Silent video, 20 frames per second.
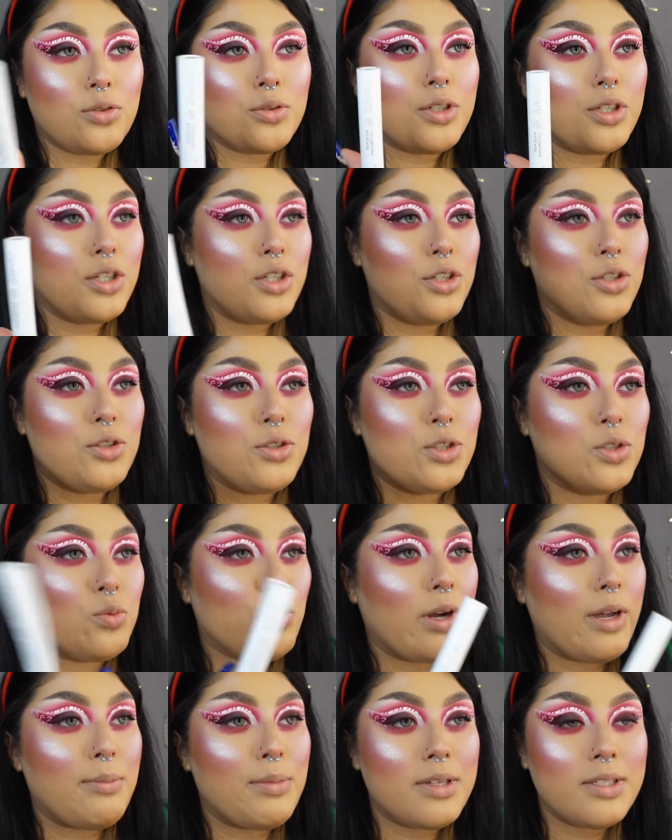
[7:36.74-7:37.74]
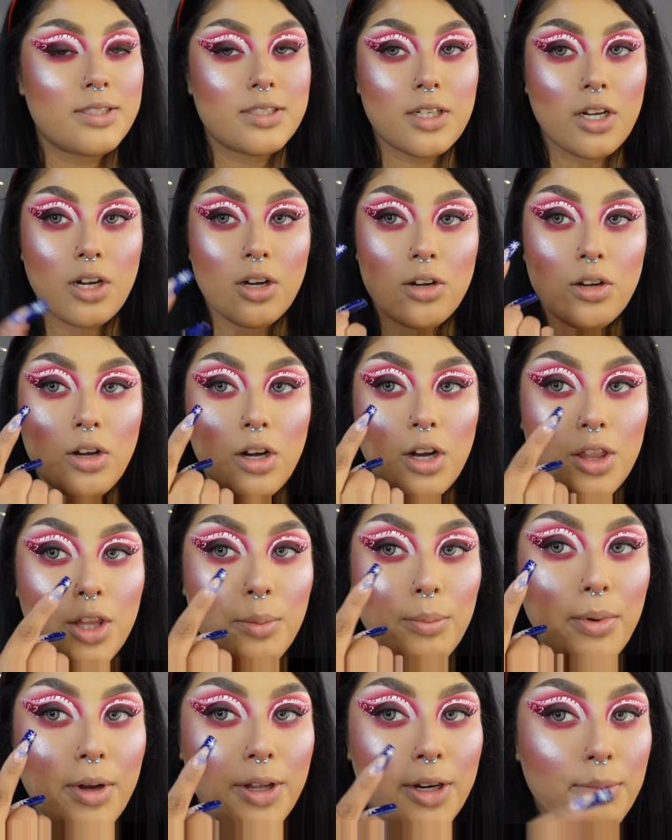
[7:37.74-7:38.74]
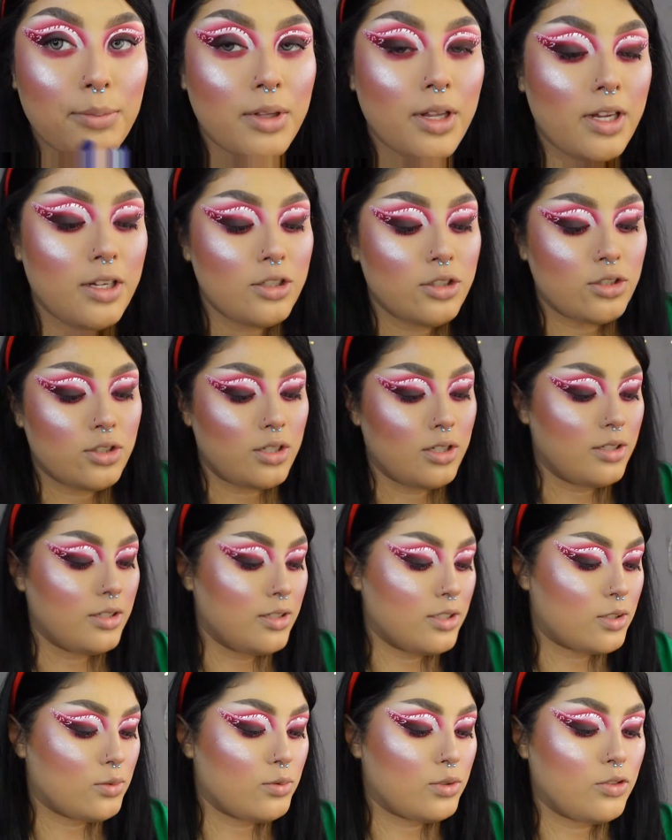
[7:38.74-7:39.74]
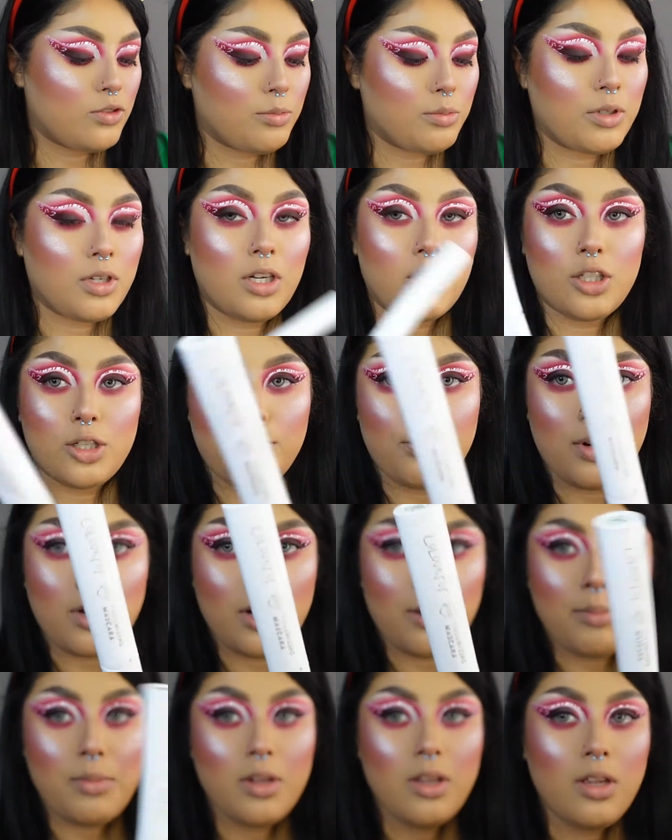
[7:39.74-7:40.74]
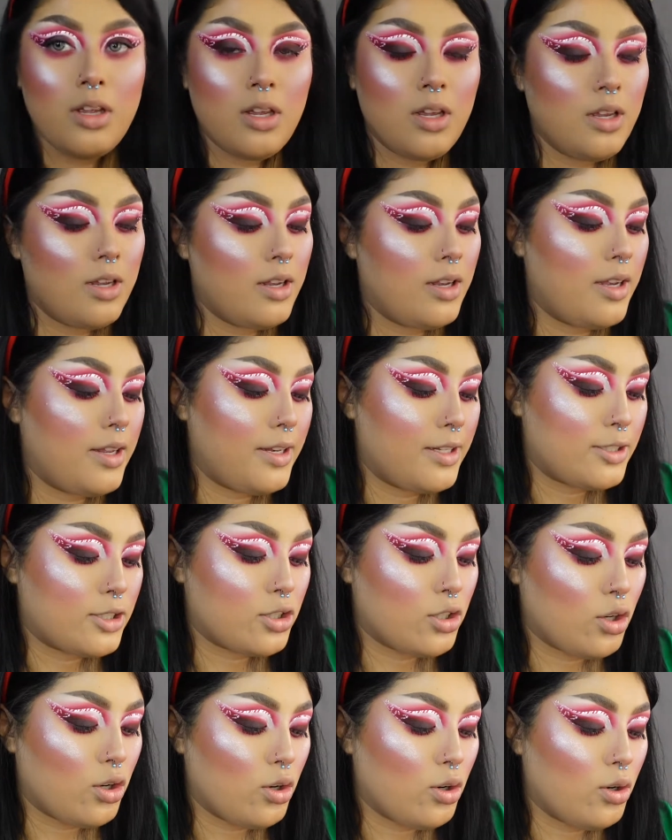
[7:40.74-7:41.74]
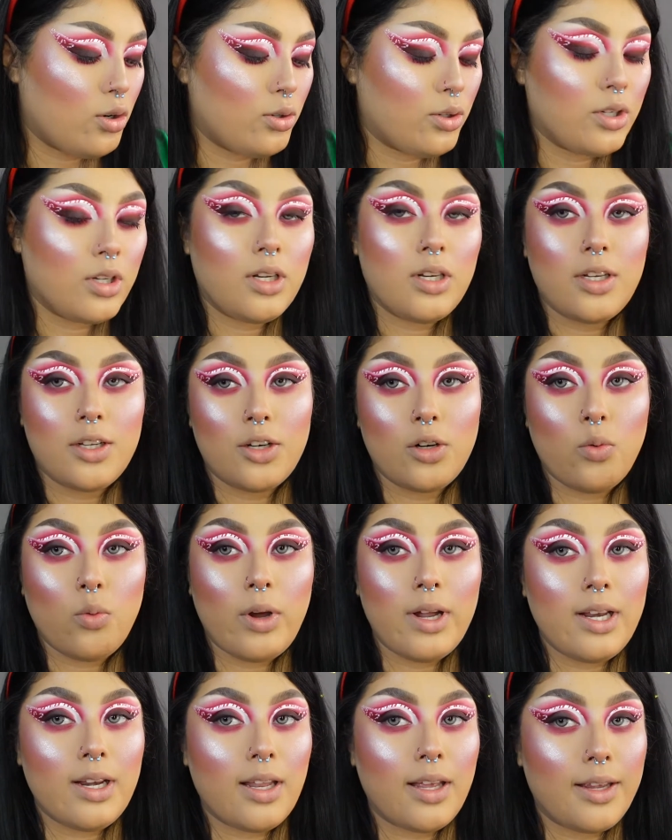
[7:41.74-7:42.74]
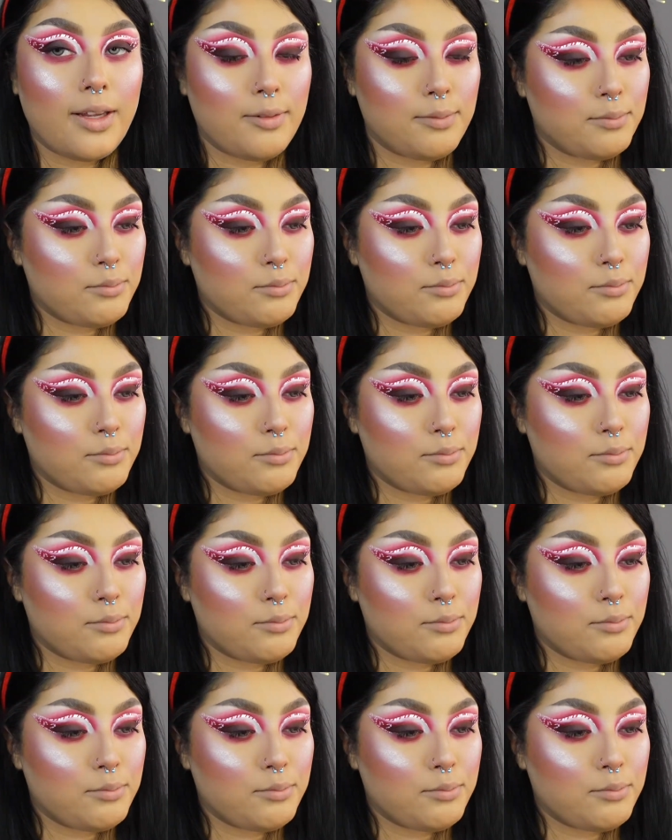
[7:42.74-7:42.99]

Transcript: gonna use white mascara on the bottom lash, and this one's from ColourPop, and it's called Little White Lie.